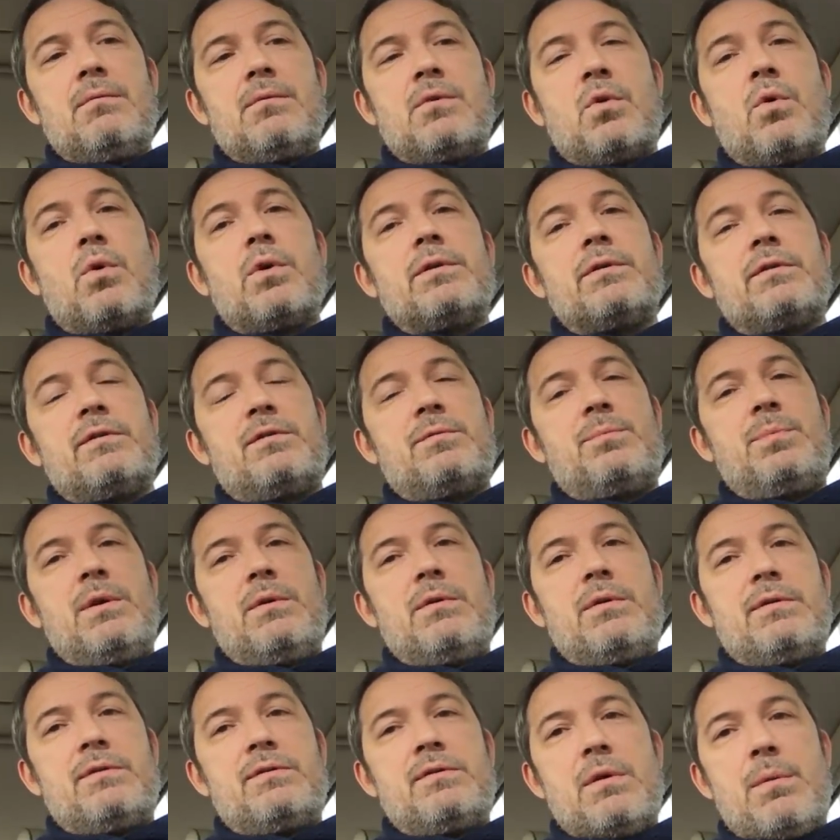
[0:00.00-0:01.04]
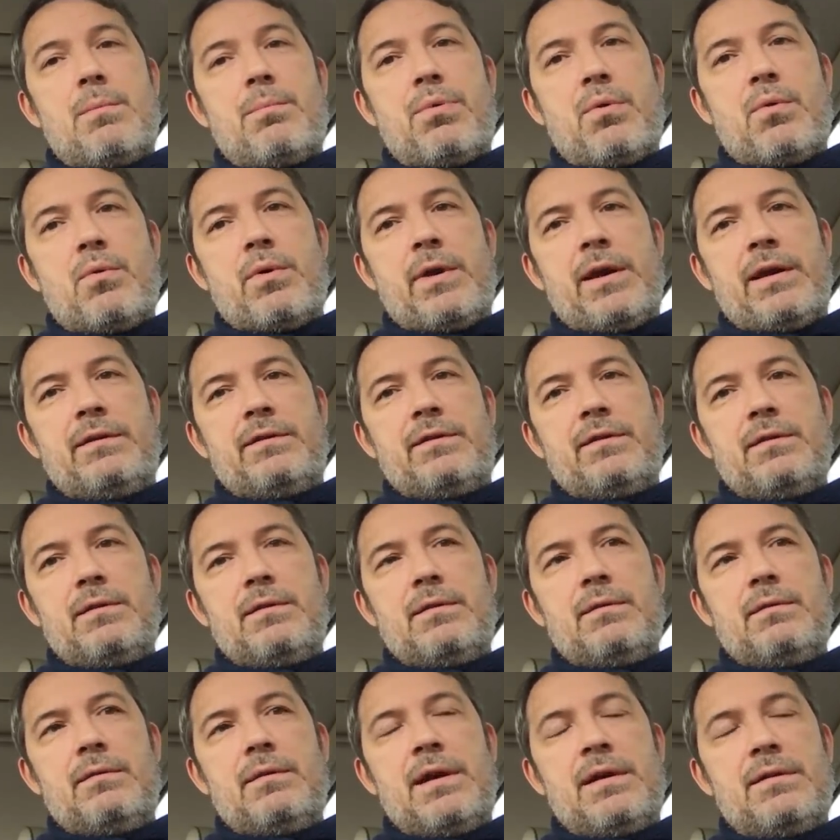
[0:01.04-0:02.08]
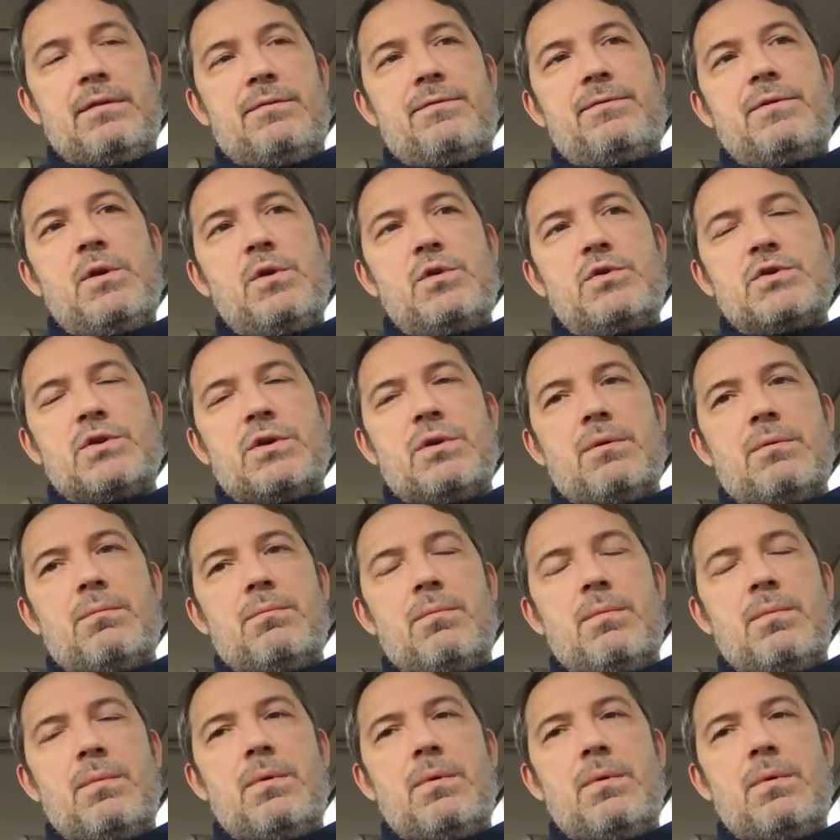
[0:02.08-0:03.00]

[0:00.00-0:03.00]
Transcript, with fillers: court dispute at some point in the future.